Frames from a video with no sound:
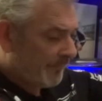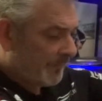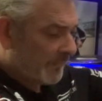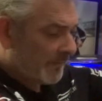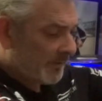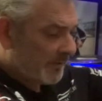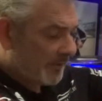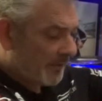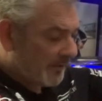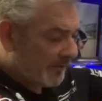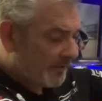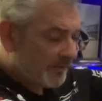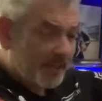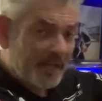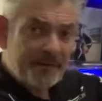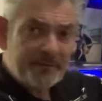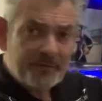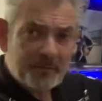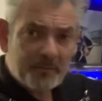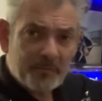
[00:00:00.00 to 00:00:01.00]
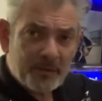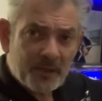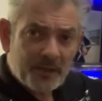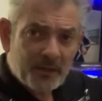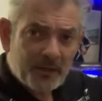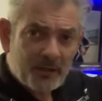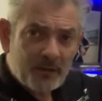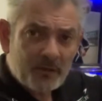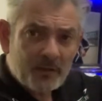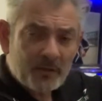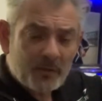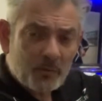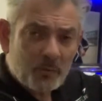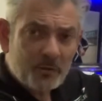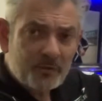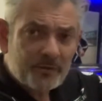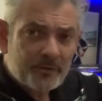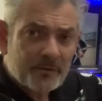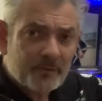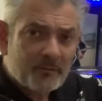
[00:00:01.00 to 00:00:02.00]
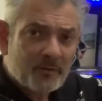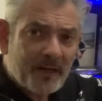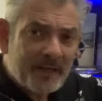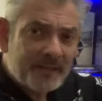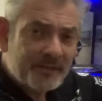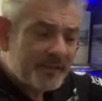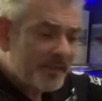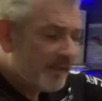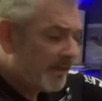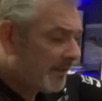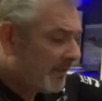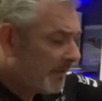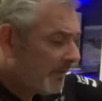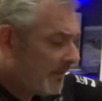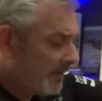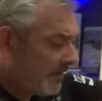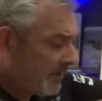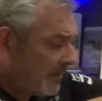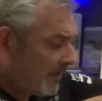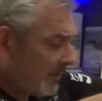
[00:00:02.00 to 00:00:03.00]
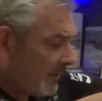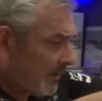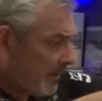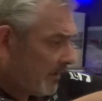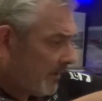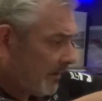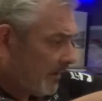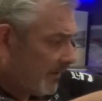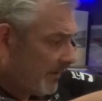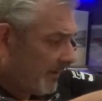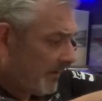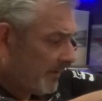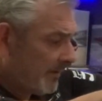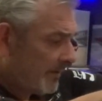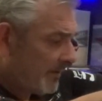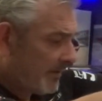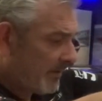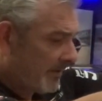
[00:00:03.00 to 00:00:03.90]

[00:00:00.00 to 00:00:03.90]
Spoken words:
So it's Kevin Burdock at Quantum Racing and